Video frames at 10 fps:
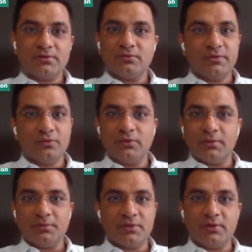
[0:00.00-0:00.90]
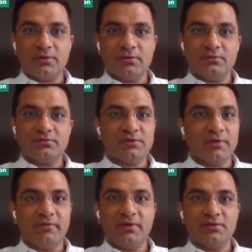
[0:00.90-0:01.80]
So we told them saying that,
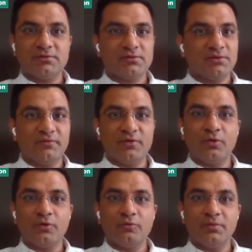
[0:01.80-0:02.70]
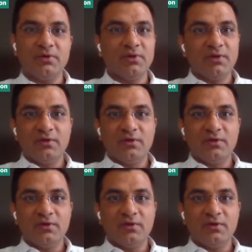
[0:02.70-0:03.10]
7 years definitely not doable.